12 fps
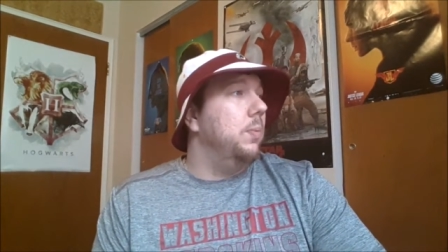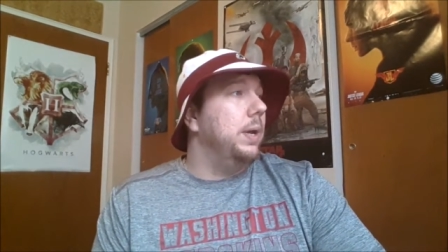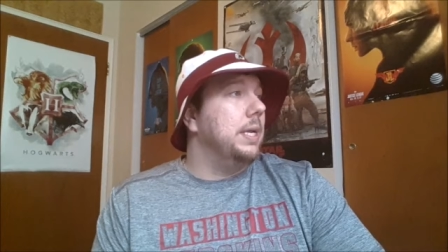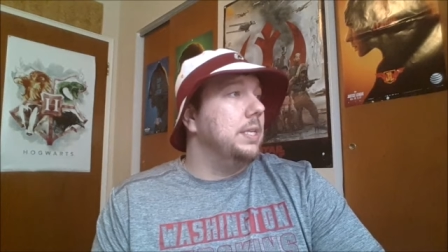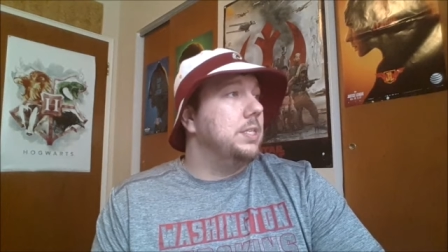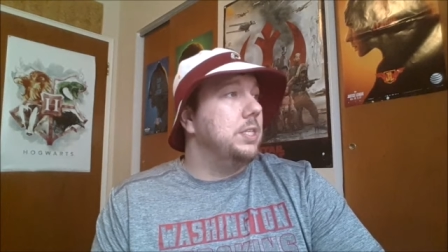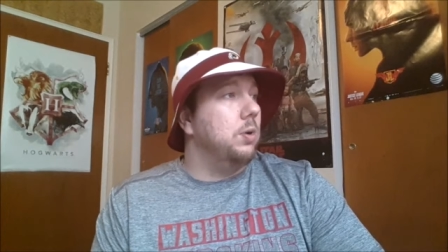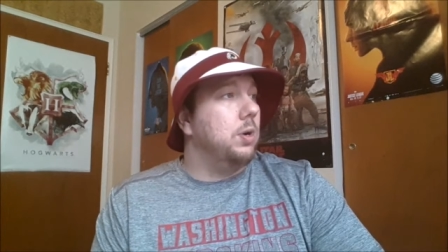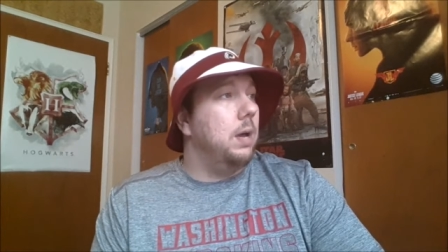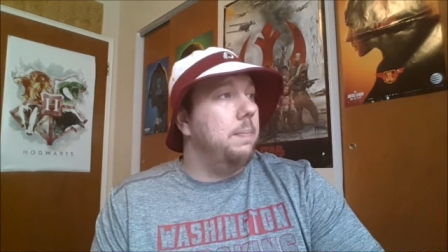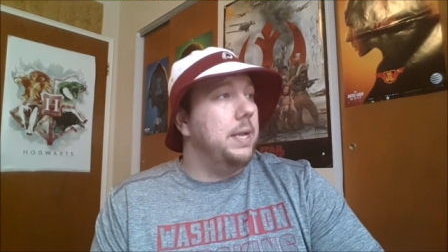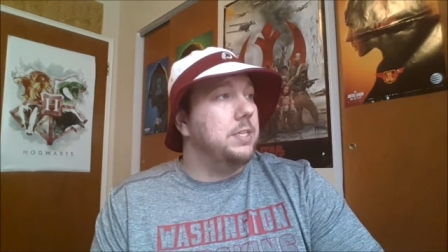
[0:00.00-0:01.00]
We can still
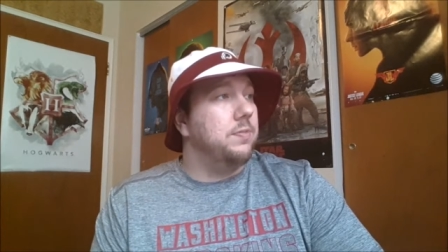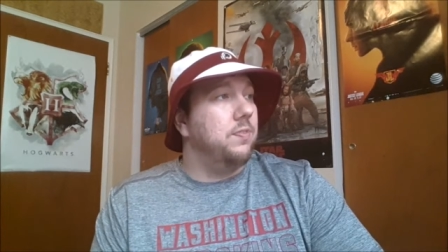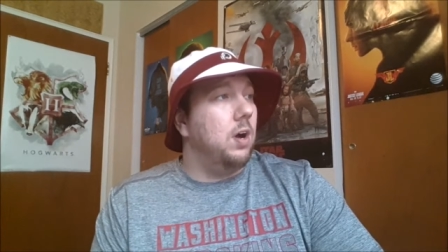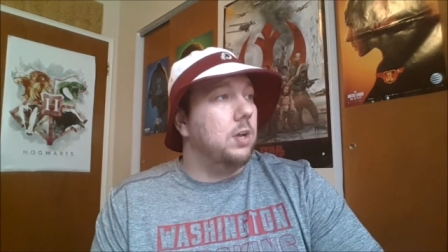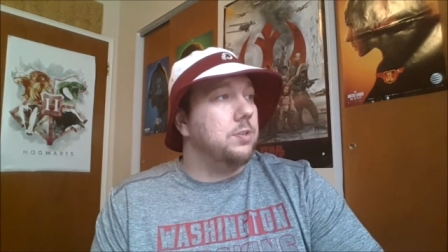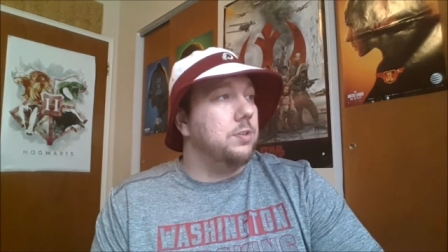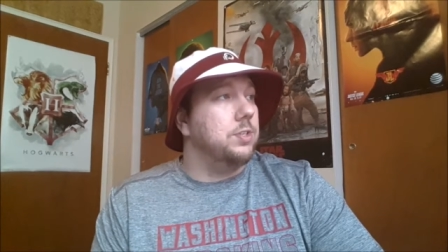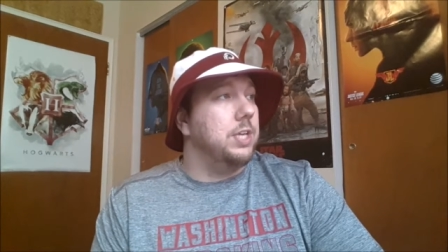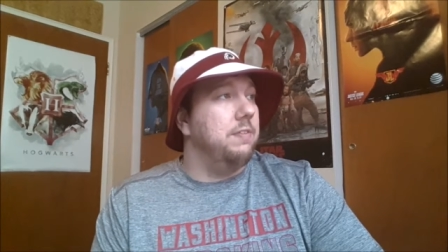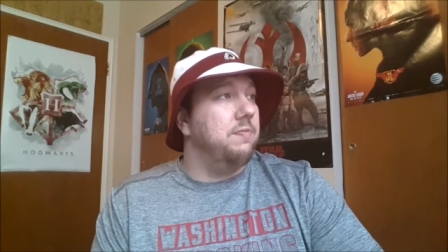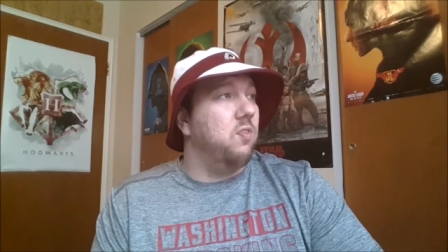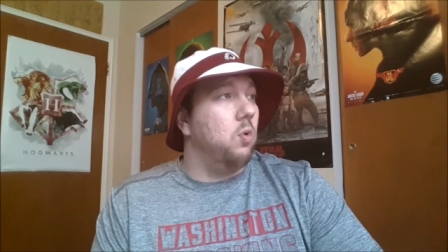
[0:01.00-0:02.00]
cut Mason Foster and
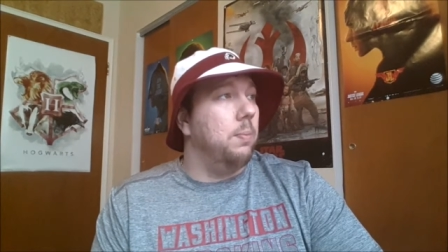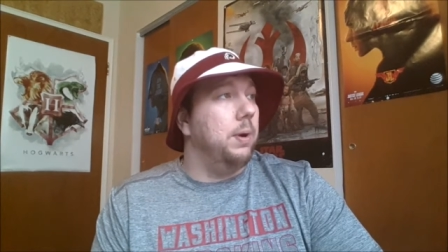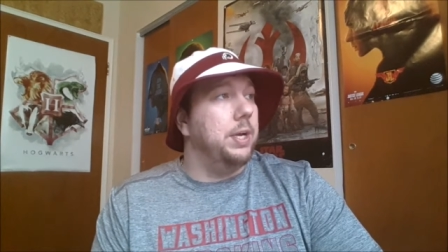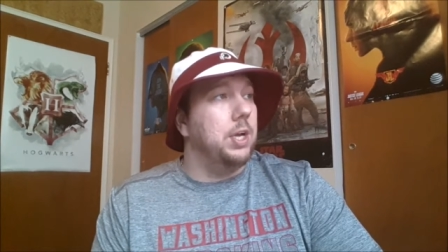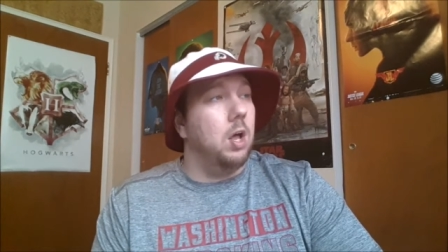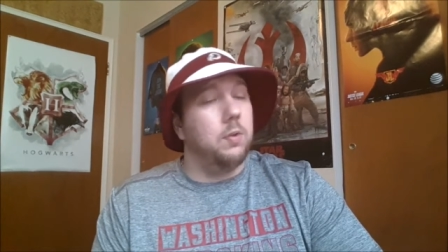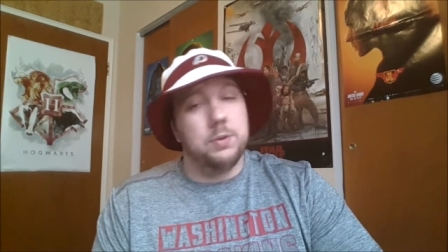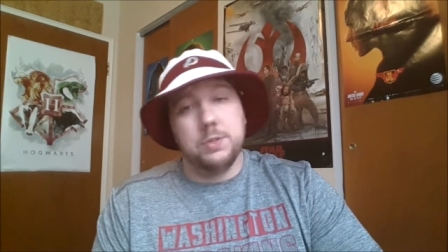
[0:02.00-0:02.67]
save $4 million.